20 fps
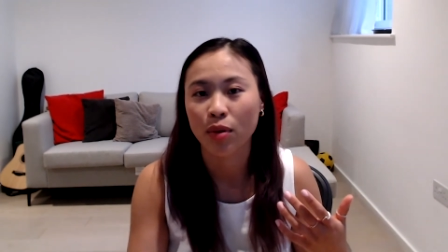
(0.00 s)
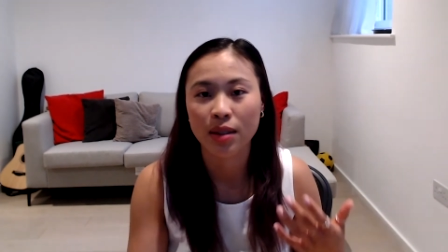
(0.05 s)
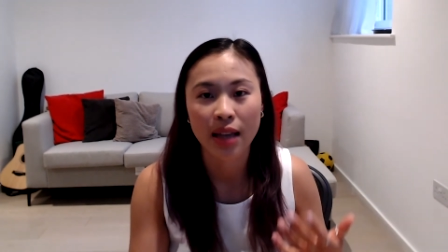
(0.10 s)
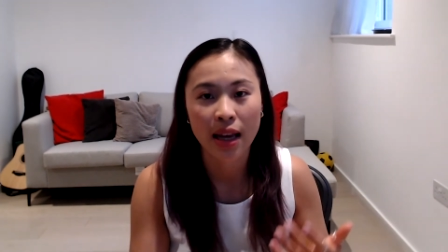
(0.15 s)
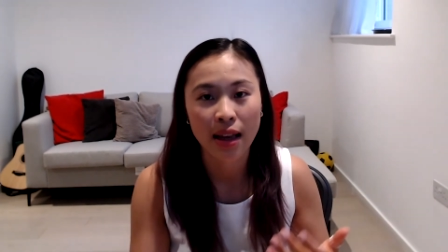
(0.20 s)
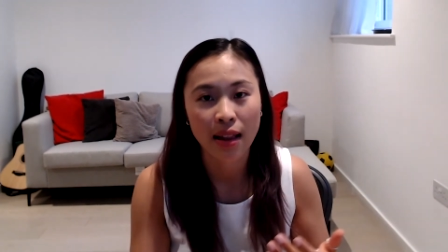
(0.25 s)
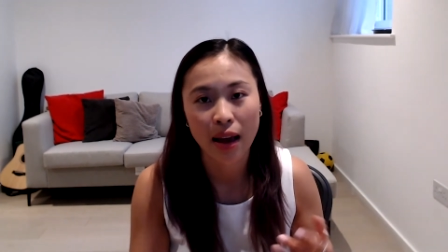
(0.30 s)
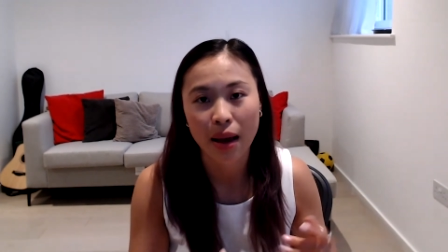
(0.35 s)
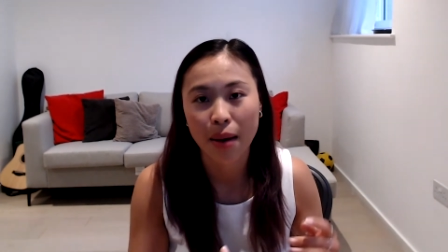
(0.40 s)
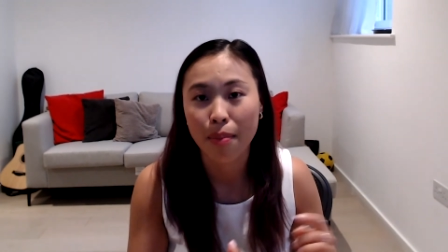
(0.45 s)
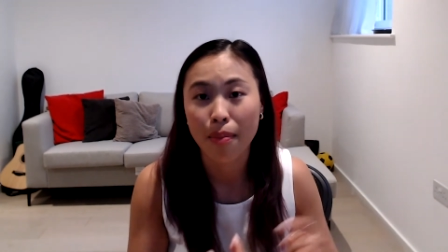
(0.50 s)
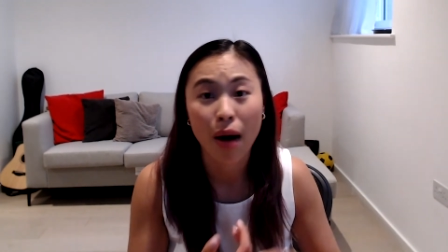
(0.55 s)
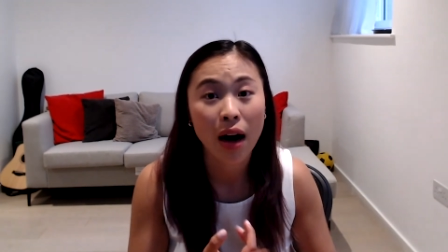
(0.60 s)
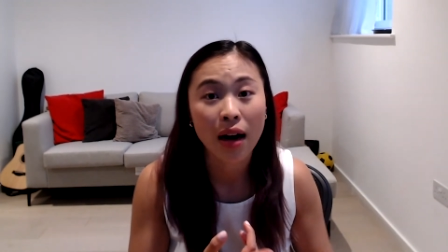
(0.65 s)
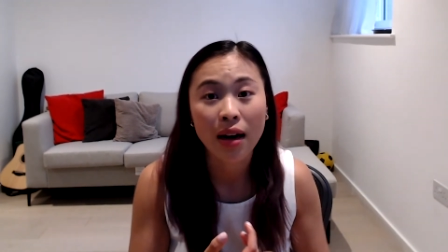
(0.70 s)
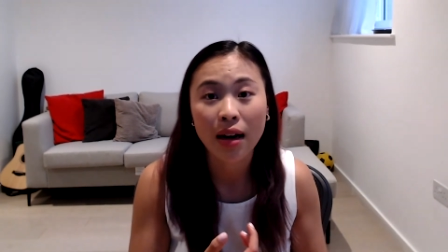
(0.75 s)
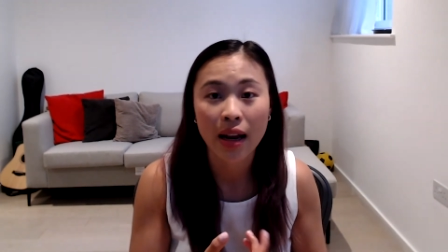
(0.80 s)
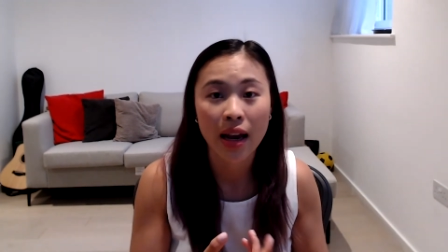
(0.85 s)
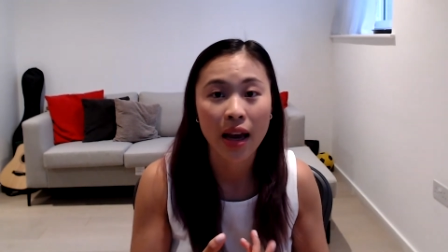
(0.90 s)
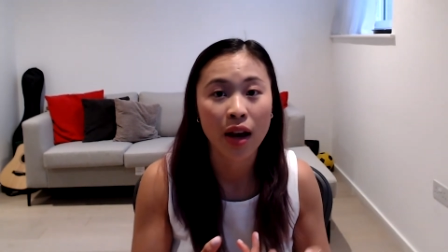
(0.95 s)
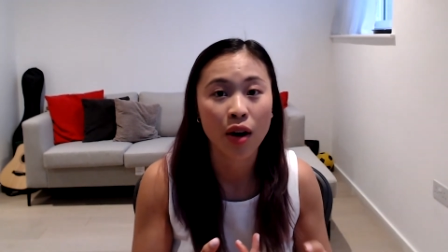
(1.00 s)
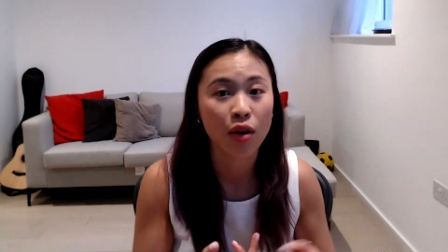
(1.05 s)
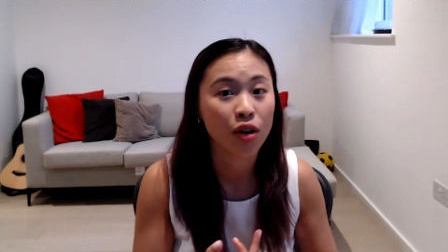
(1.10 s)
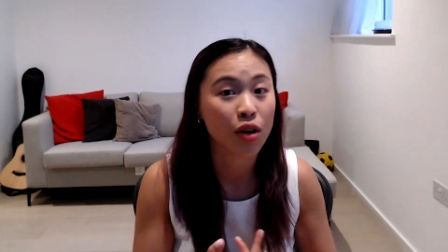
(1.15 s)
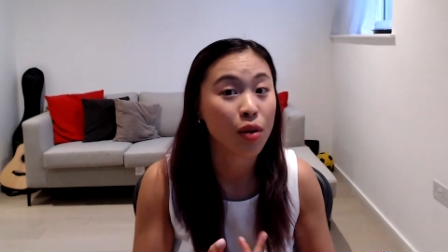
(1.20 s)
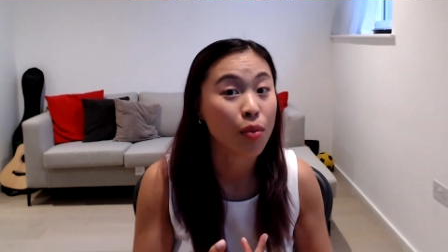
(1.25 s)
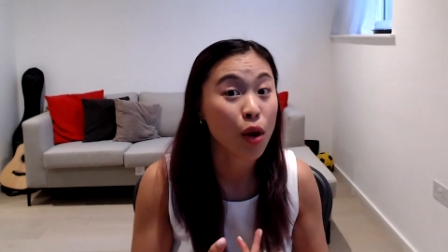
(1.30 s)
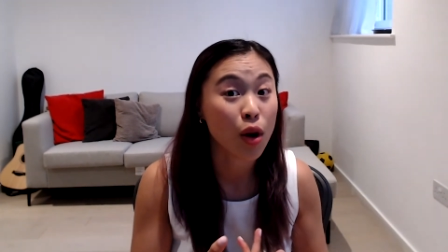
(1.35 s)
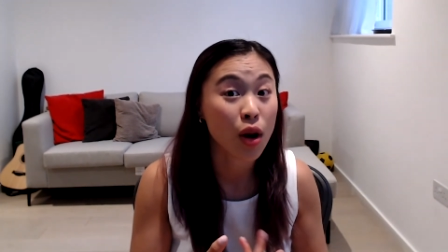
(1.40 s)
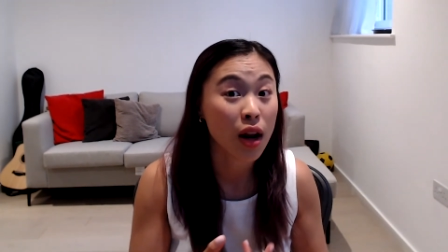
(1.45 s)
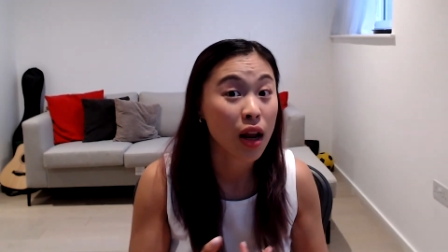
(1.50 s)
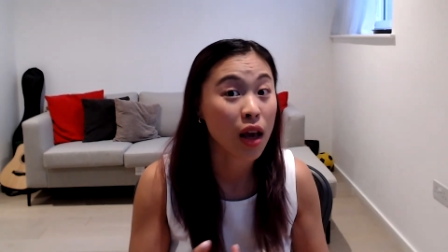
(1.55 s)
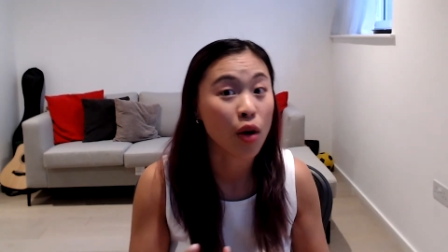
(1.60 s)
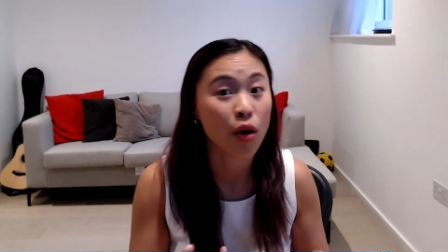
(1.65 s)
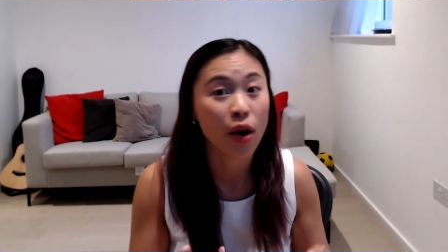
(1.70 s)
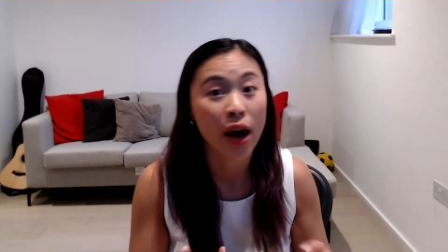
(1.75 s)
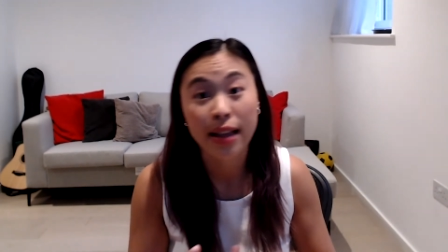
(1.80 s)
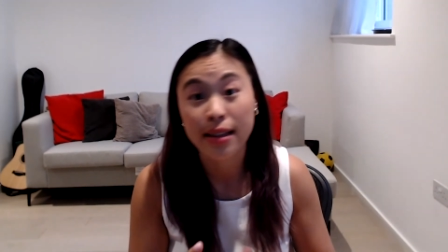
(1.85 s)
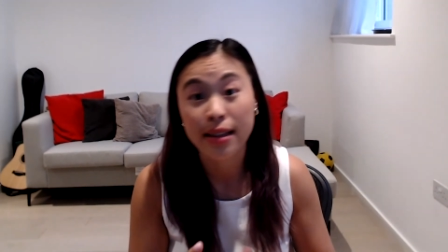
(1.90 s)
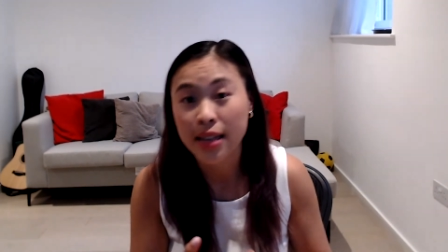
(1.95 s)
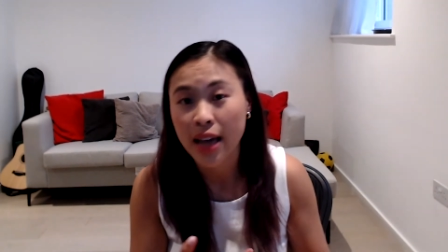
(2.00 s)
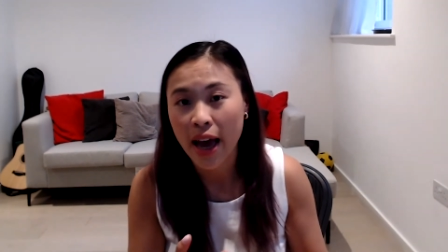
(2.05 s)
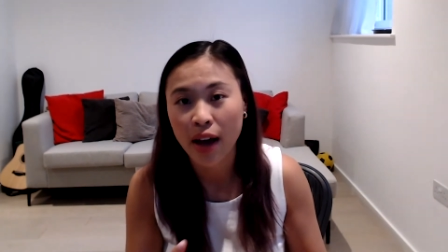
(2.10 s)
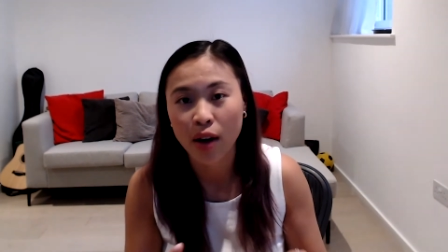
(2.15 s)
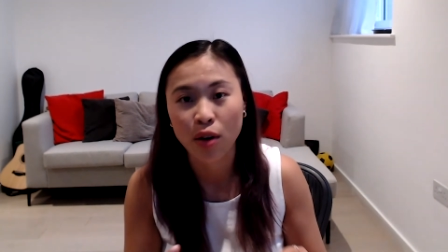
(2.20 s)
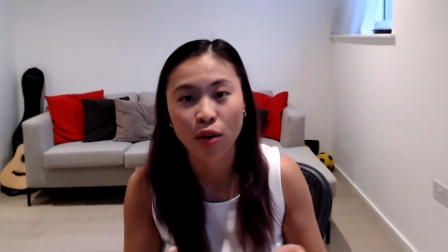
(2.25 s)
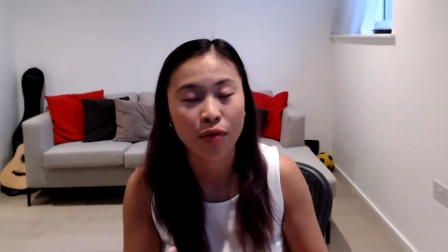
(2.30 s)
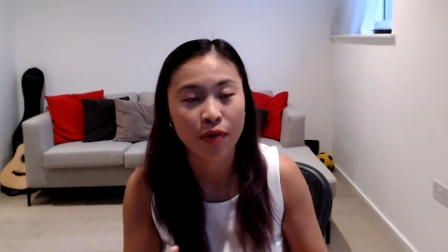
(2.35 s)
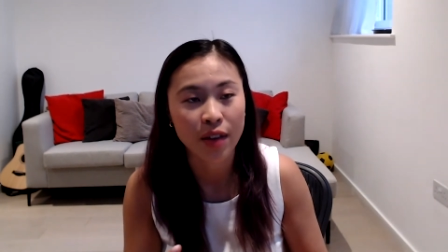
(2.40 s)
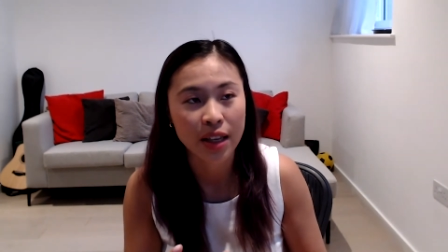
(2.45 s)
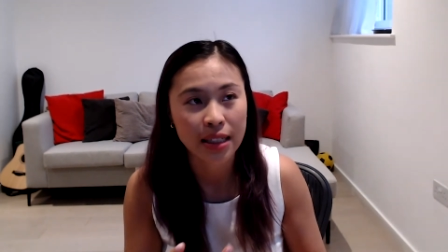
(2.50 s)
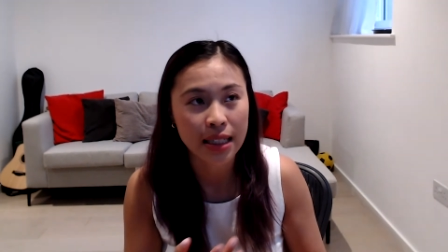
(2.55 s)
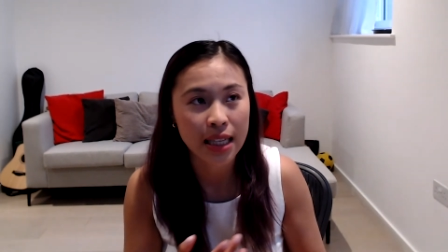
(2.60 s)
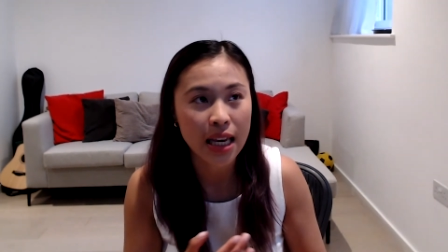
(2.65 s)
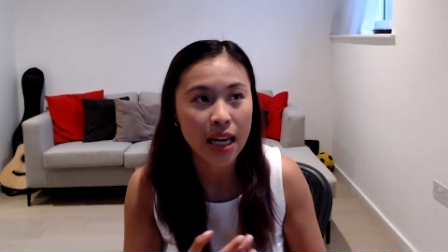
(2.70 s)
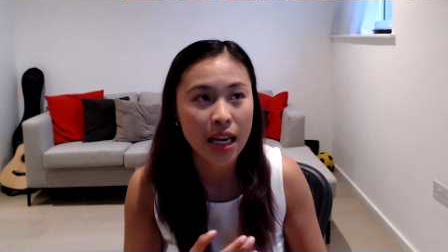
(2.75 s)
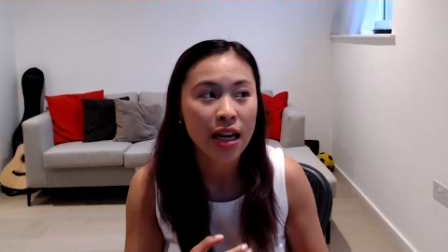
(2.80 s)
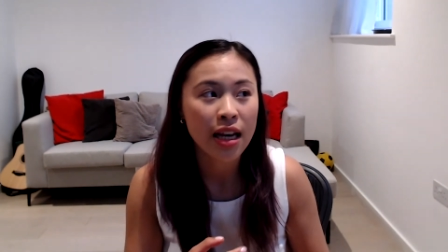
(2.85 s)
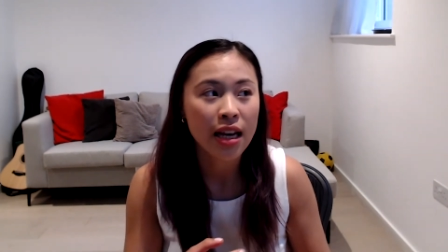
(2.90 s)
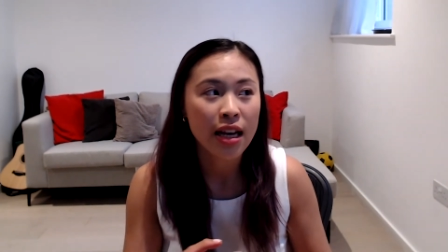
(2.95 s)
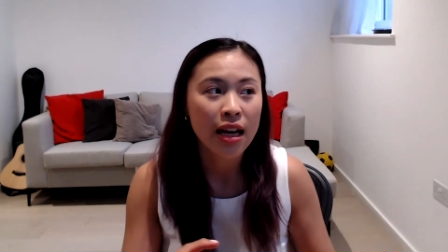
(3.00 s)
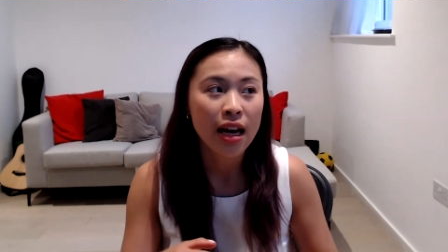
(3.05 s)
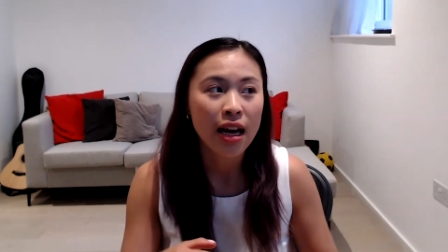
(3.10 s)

say like marketing or community or edtech or VC,